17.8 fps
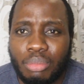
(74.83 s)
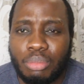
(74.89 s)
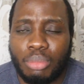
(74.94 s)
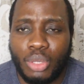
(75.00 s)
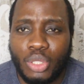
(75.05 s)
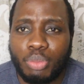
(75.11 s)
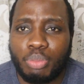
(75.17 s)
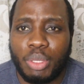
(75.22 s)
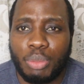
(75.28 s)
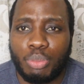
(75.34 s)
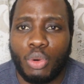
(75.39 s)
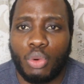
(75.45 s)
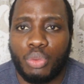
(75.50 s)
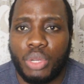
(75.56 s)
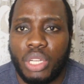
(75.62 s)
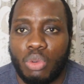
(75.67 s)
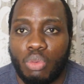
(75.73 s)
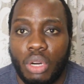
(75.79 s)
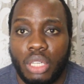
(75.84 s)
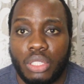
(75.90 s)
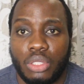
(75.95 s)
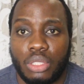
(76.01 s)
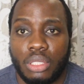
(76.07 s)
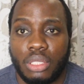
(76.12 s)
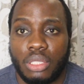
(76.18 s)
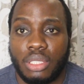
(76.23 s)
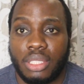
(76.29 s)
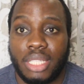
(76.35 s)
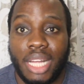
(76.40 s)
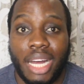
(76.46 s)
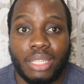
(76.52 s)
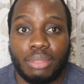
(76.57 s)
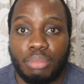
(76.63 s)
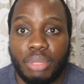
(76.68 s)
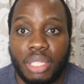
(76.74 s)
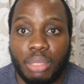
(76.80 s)
most people really want to
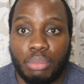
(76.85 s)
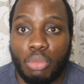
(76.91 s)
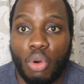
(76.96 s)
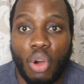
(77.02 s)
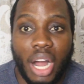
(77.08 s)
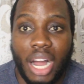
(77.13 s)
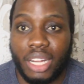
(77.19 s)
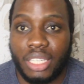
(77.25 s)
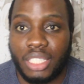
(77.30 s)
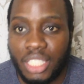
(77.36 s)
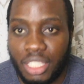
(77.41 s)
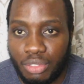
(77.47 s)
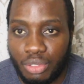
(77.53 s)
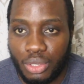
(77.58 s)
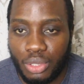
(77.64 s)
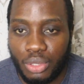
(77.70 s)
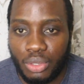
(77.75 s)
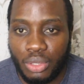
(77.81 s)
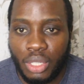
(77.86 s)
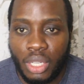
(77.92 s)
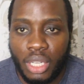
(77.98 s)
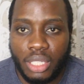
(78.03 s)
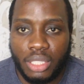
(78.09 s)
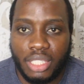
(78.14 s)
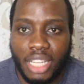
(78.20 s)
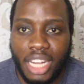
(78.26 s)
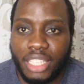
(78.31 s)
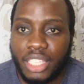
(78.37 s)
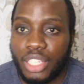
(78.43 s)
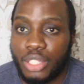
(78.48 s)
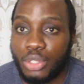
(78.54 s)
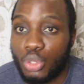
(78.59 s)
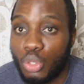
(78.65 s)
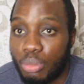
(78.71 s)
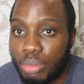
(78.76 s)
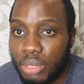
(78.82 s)
start being more active, you know, starting a
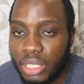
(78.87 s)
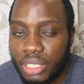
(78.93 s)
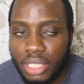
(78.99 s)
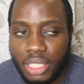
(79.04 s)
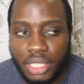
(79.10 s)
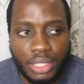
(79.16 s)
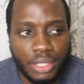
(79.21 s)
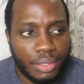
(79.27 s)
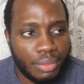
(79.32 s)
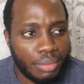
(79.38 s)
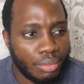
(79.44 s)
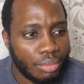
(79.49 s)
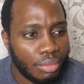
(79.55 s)
new business,